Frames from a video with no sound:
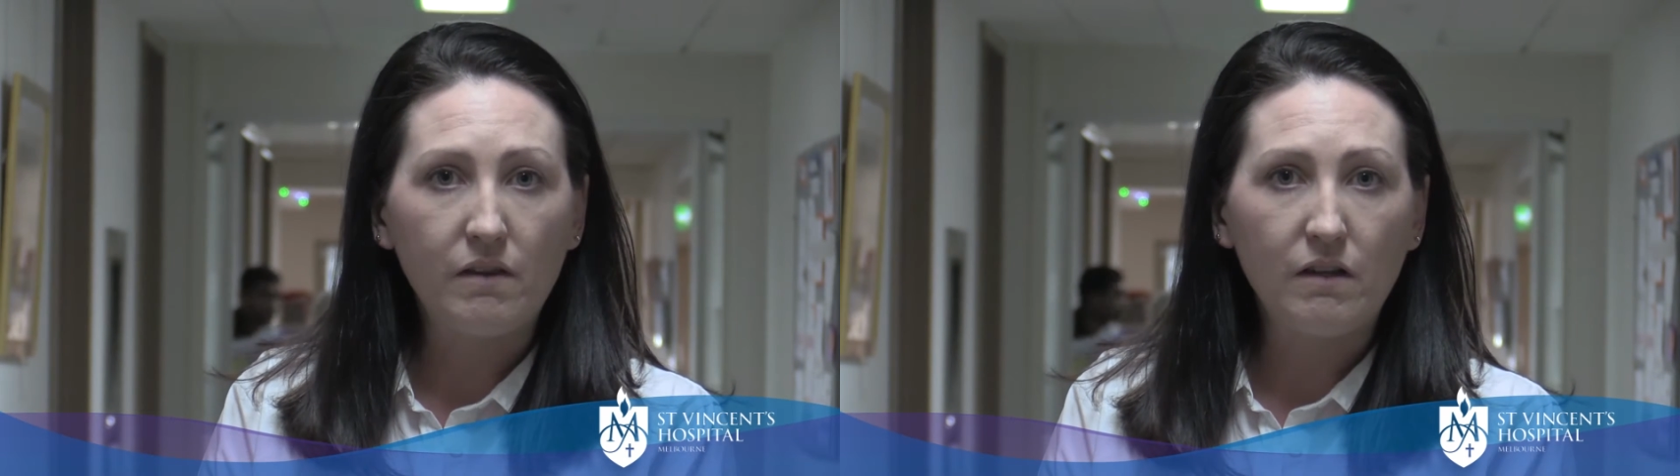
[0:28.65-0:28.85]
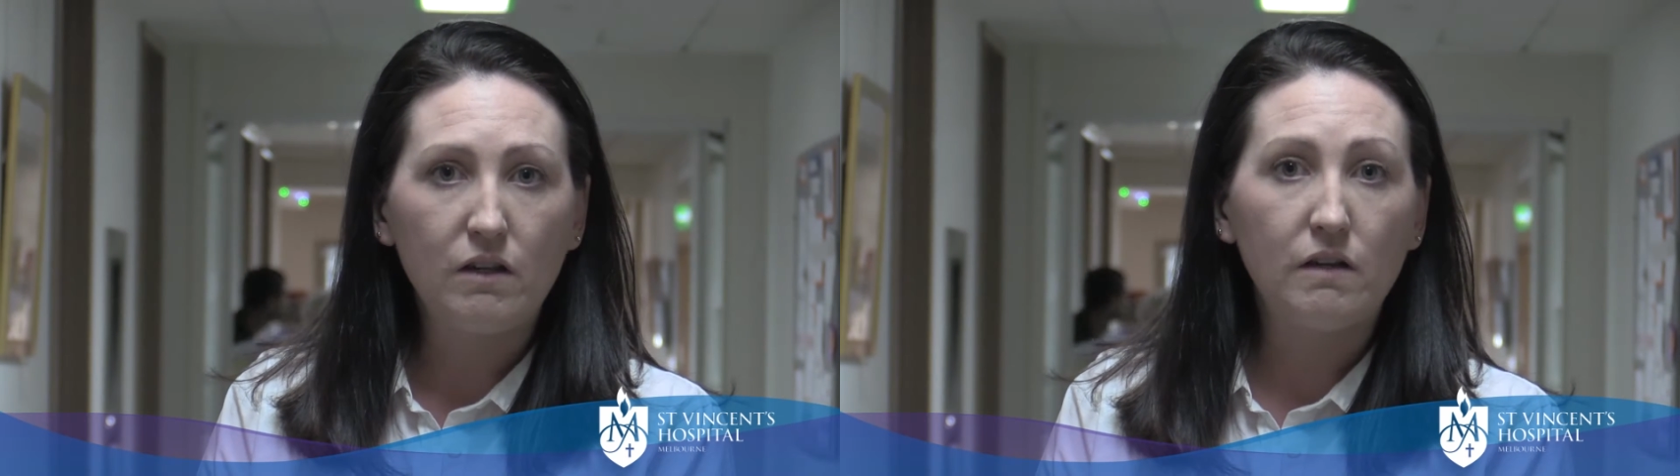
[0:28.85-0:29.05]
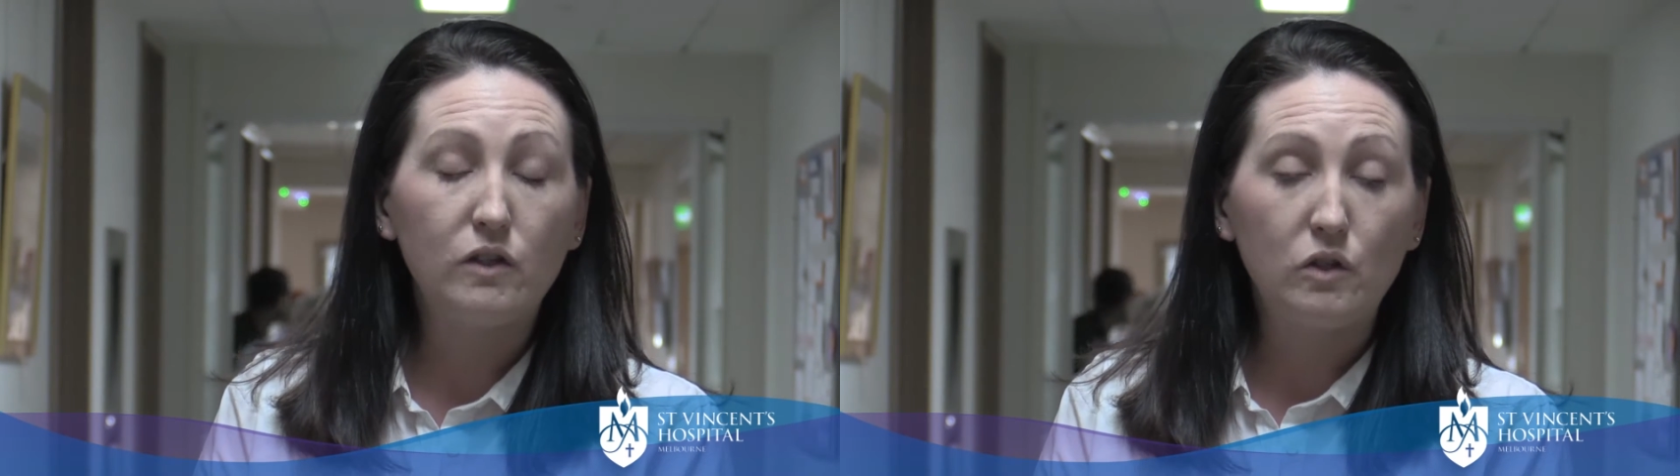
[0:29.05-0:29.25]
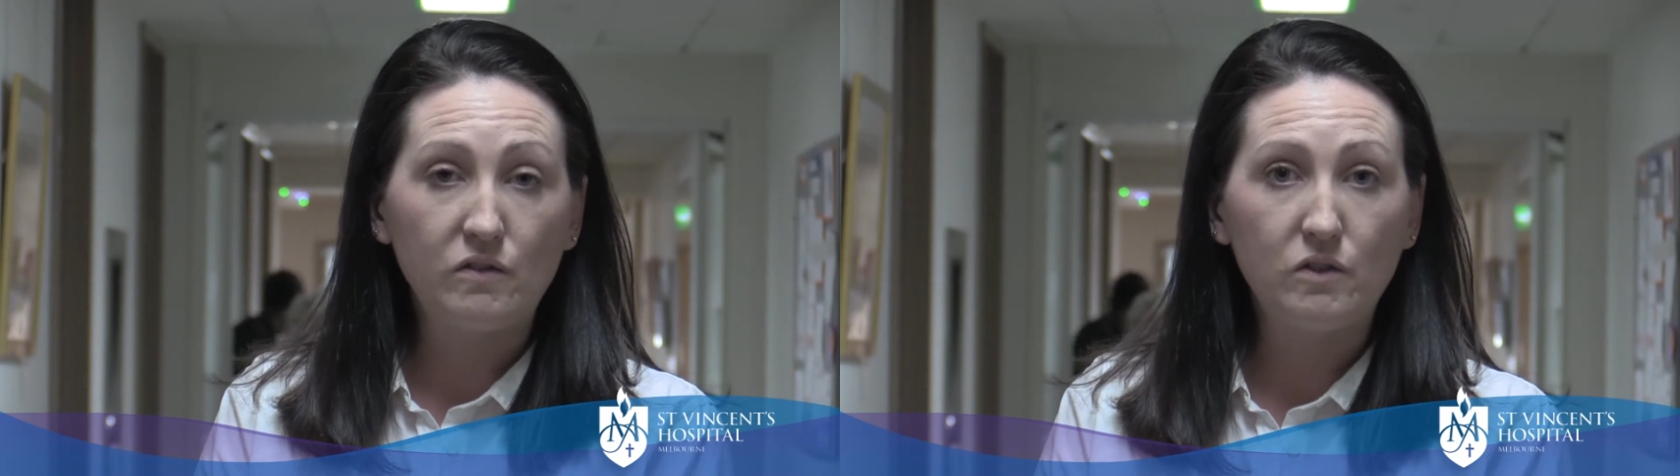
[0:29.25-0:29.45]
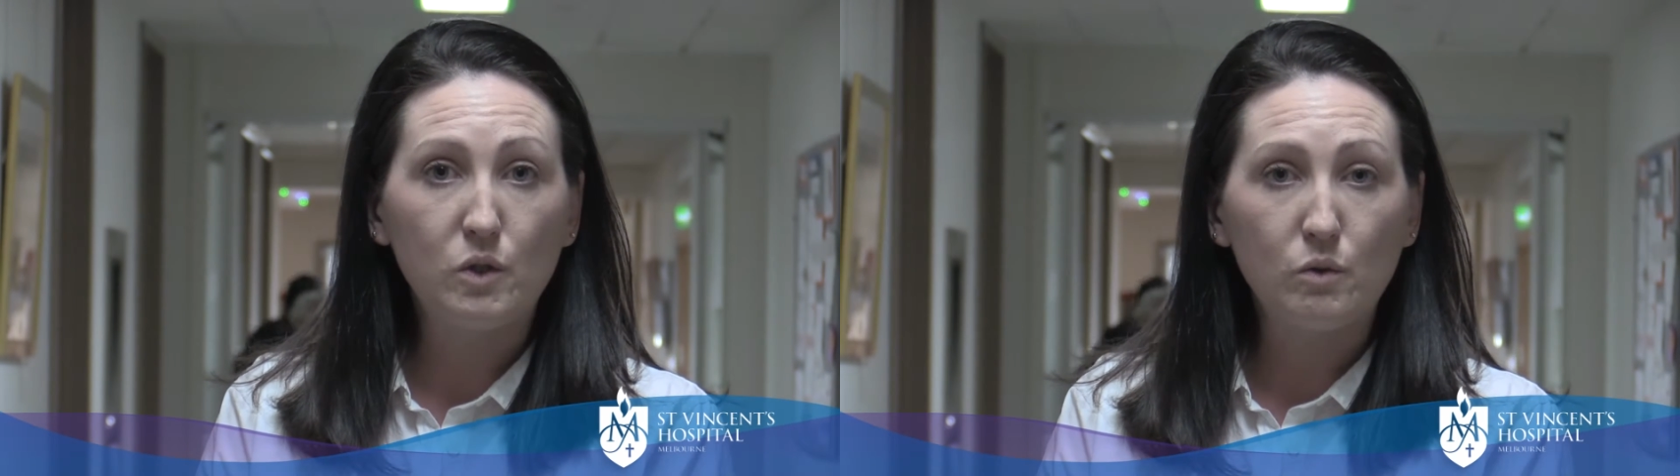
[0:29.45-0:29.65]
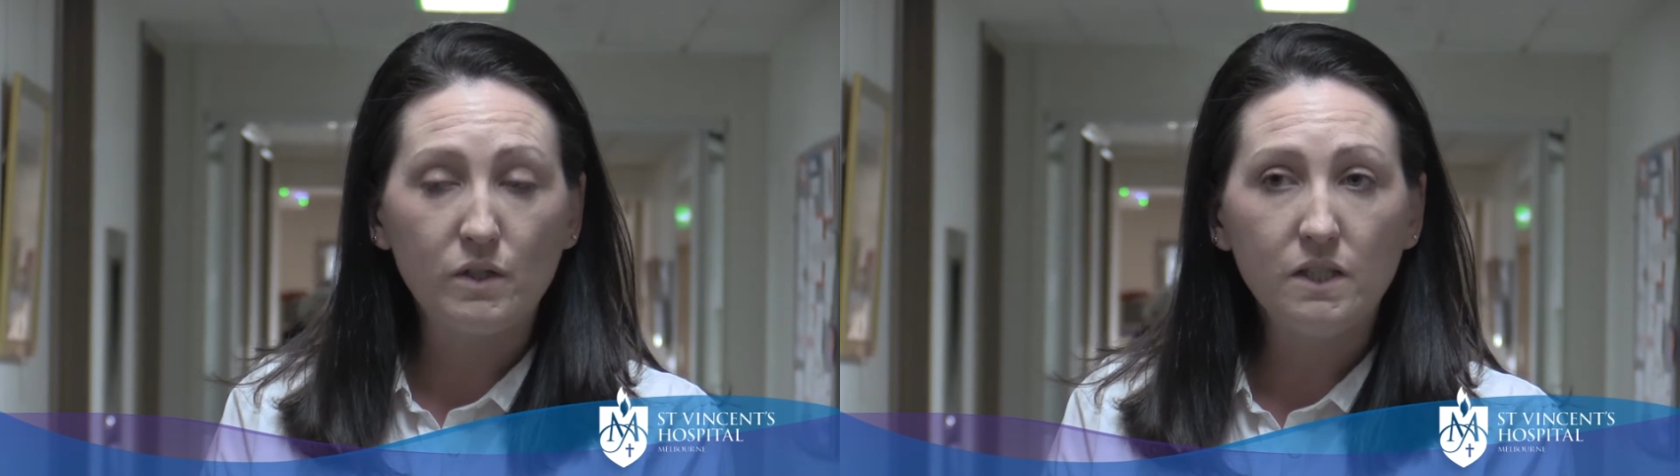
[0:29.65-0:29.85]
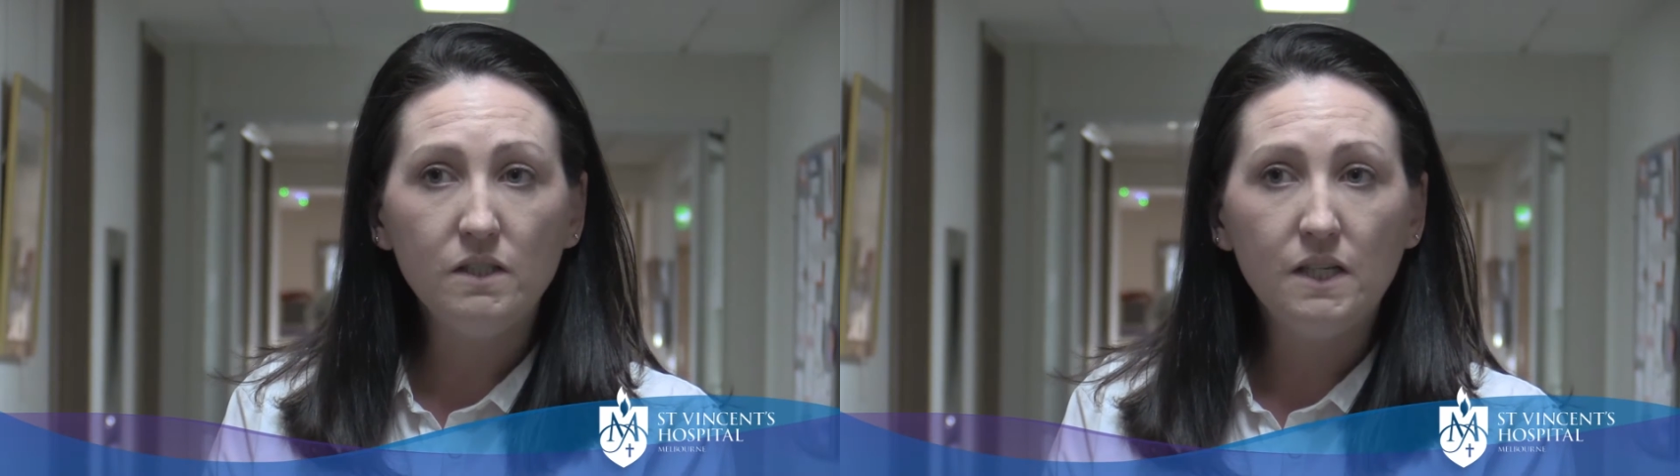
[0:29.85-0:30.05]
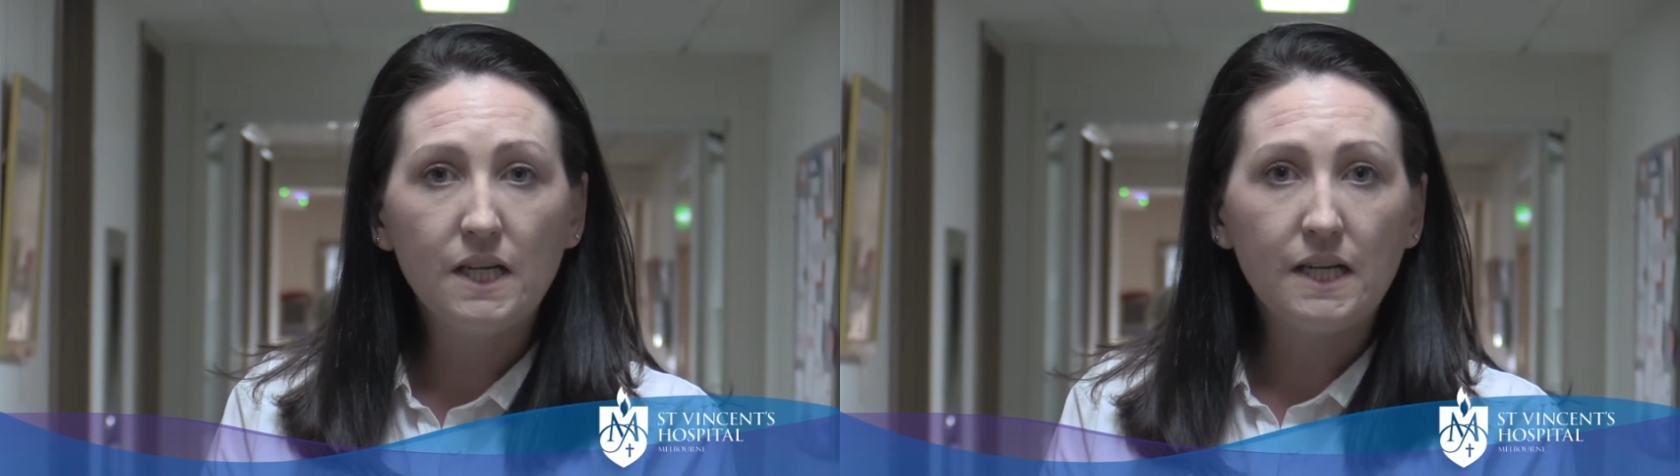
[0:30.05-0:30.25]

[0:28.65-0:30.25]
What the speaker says: thinking of a nursing career.